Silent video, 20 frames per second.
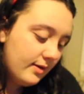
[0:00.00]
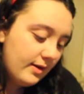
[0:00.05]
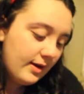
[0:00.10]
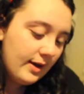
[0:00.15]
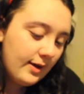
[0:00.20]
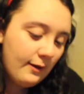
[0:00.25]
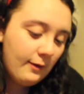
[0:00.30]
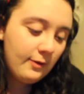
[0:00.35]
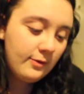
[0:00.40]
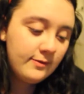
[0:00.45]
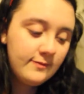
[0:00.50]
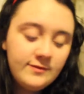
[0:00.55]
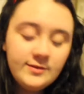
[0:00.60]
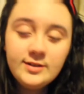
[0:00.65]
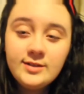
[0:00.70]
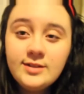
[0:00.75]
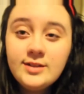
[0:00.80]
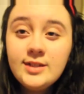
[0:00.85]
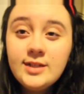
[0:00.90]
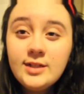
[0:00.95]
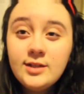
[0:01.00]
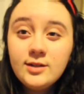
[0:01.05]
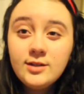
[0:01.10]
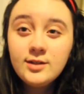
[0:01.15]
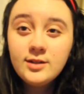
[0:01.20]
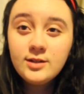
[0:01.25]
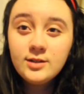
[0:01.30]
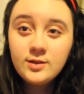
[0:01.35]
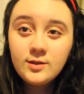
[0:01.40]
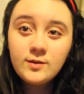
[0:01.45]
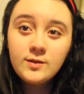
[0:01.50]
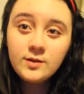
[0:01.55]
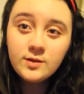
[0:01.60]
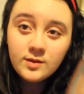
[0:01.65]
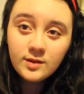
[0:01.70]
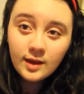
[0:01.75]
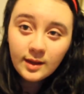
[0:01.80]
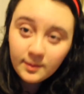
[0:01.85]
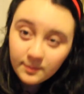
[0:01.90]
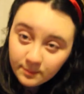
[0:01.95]
Now the first thing you're going to do
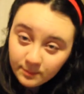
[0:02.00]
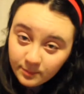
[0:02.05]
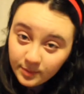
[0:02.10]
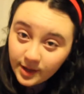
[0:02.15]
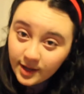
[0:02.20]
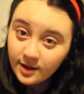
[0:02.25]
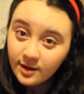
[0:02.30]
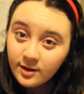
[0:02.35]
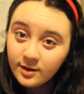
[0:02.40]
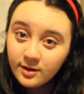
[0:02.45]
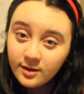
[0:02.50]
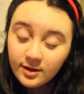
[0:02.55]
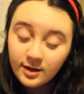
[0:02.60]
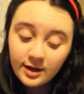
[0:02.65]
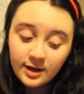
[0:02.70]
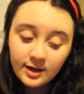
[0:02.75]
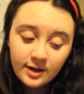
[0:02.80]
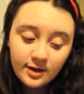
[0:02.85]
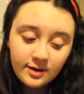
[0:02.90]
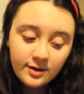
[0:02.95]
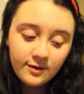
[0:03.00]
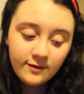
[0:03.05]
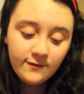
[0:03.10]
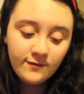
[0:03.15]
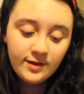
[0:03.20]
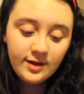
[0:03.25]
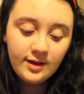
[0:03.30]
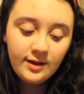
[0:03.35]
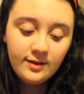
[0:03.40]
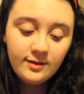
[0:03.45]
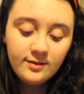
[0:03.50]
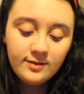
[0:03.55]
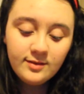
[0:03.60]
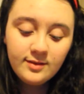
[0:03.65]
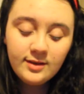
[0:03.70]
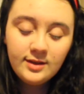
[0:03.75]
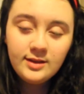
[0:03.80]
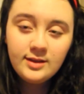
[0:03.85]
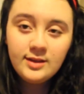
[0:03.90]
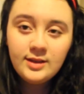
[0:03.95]
is like pin all your hair out of your face
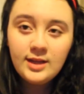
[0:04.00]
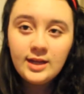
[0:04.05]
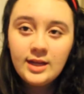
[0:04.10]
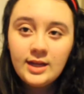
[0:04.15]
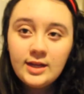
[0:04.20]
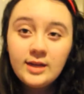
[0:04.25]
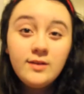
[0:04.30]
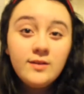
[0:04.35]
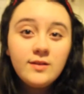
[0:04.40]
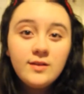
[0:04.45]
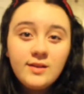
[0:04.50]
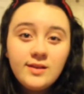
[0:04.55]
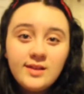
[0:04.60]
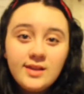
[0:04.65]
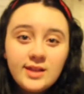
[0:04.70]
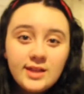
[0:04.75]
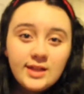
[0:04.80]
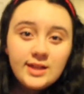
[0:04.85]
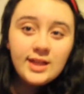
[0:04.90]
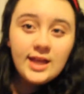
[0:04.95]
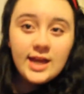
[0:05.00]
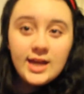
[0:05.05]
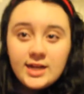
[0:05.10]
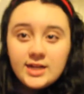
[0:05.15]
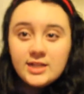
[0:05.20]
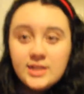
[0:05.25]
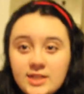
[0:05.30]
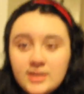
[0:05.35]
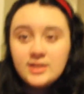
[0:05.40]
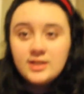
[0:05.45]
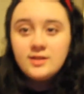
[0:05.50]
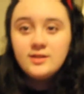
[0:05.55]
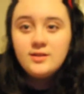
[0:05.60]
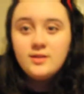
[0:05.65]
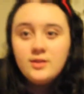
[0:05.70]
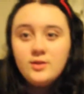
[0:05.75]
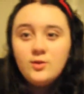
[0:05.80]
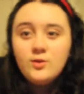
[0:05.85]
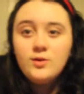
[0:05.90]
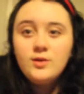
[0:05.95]
and then select
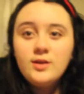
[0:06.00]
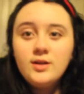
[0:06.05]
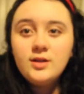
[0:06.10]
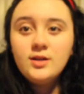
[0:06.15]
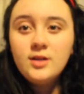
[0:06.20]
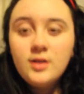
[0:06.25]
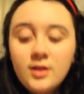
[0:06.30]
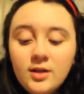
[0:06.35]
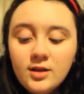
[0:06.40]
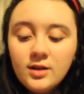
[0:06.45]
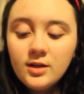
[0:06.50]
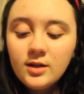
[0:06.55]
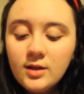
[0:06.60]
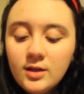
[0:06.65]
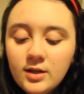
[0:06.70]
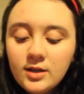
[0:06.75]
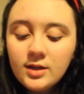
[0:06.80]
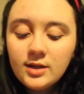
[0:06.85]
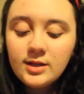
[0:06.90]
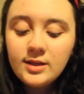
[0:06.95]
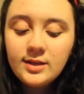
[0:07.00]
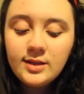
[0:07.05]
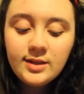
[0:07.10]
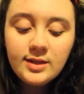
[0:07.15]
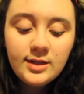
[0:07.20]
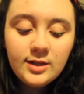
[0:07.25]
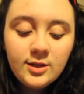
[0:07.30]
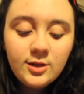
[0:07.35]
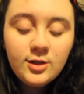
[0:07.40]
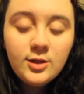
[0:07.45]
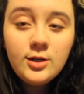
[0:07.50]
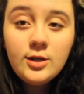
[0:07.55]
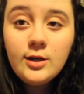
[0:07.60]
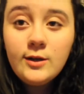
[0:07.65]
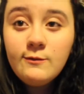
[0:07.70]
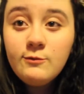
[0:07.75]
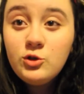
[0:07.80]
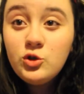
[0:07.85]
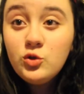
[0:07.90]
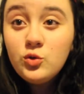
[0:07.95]
your concealer
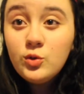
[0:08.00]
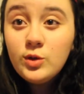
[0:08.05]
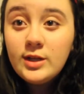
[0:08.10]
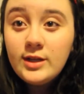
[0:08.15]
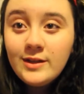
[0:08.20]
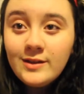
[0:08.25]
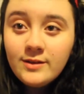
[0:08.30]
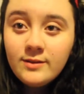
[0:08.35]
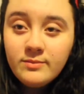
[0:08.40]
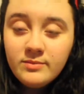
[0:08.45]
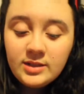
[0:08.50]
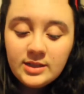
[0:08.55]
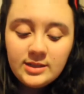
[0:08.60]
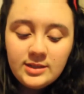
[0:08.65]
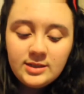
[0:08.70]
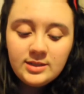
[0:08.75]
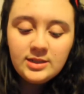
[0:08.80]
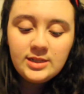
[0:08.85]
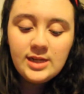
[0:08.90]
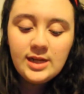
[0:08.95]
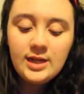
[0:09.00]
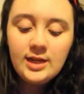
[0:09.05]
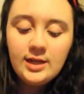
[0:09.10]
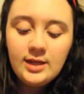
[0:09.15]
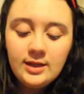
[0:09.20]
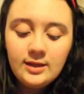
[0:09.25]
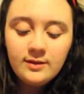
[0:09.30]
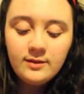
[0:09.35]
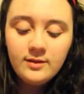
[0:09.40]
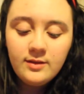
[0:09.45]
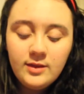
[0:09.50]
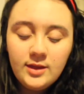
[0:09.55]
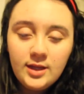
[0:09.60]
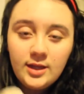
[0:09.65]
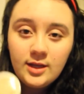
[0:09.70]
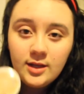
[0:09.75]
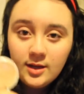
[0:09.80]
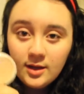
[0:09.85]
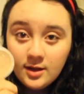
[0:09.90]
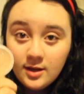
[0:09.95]
of choice. Mine today is
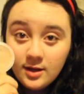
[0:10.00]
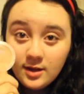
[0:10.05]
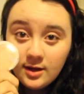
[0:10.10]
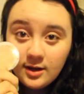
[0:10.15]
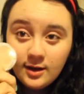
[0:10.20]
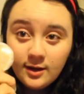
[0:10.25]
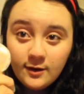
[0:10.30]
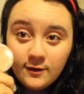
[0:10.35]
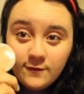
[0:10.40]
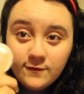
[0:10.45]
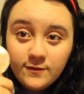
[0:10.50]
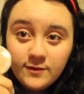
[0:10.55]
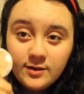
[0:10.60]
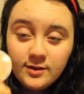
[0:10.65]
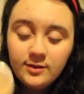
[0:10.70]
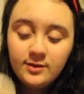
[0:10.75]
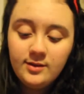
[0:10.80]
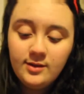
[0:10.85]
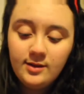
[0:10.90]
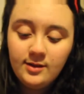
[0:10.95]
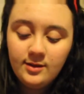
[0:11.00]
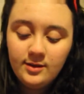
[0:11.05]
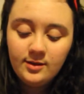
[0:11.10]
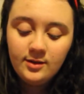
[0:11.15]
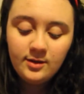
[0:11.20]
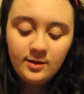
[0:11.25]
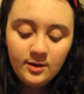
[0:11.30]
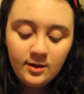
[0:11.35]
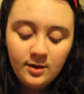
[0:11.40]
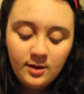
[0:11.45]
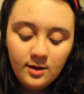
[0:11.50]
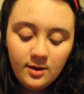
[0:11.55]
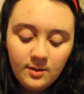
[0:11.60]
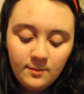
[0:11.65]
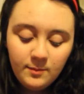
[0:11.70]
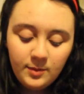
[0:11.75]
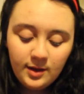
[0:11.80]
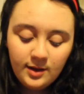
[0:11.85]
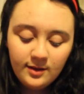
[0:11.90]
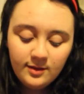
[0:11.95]
the e.l.f. concealer
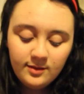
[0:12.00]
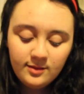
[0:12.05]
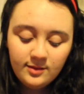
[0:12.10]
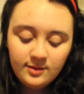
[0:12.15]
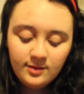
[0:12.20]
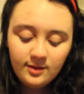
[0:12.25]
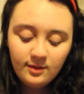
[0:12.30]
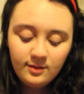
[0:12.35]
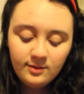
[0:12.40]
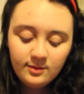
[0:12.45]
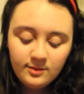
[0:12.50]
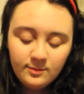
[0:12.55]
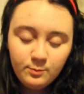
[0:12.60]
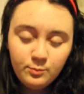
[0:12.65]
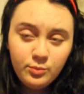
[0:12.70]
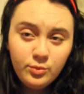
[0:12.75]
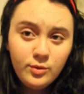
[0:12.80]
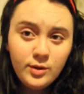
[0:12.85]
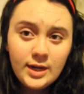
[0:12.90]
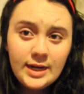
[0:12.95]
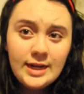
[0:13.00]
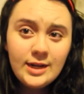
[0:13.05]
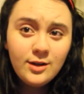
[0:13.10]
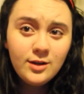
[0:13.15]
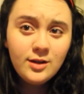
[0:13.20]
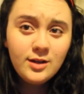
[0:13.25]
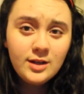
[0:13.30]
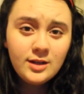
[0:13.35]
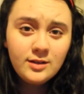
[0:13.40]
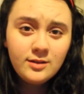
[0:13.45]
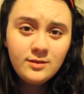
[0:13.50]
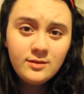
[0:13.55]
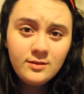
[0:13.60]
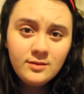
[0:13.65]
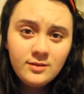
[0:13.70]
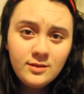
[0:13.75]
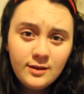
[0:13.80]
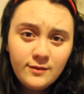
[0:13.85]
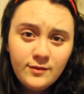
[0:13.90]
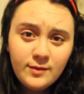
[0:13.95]
because it does pretty good,
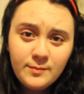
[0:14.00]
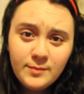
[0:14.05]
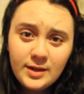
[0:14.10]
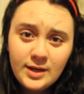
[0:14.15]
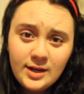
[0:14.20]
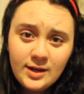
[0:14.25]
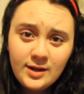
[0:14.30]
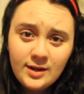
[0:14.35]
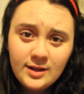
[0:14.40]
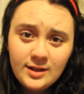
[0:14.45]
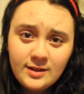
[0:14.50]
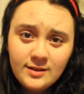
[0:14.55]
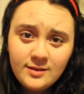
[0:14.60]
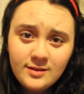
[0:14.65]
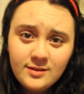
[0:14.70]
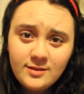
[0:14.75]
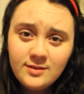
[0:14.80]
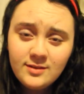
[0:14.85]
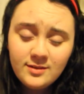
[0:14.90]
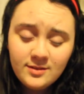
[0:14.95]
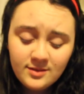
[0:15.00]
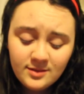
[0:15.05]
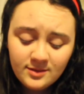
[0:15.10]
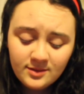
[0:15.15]
if I'm being honest.